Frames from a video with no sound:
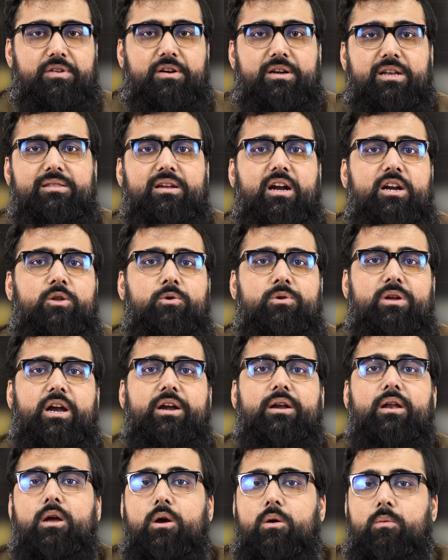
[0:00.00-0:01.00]
SAT that you
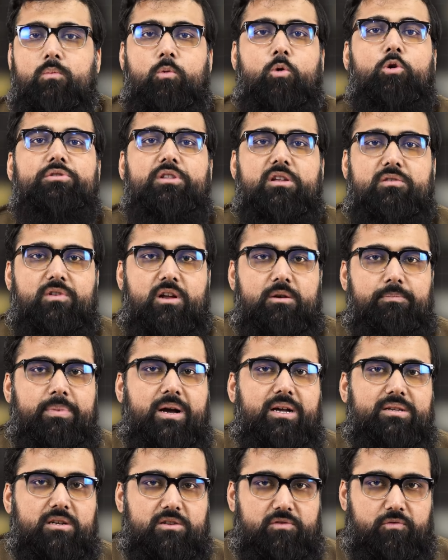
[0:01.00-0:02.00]
get more than one
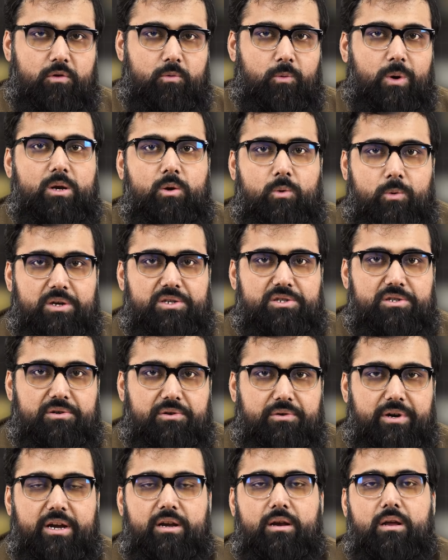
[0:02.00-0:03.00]
passage for one question,
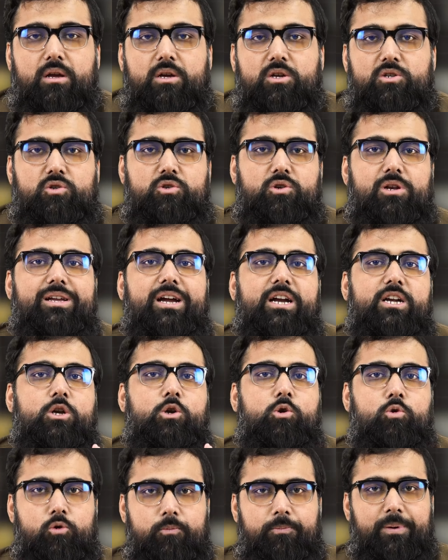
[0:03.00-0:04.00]
right? So you'll
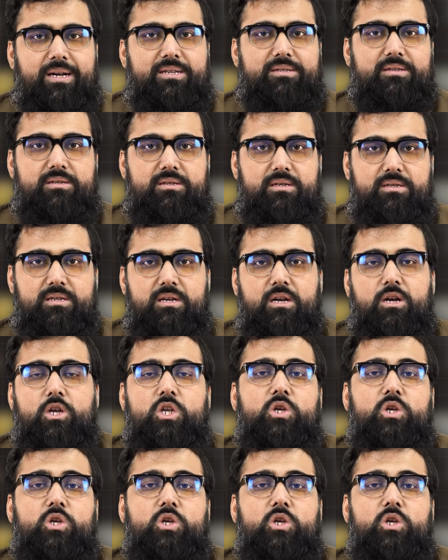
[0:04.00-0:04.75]
get two passages.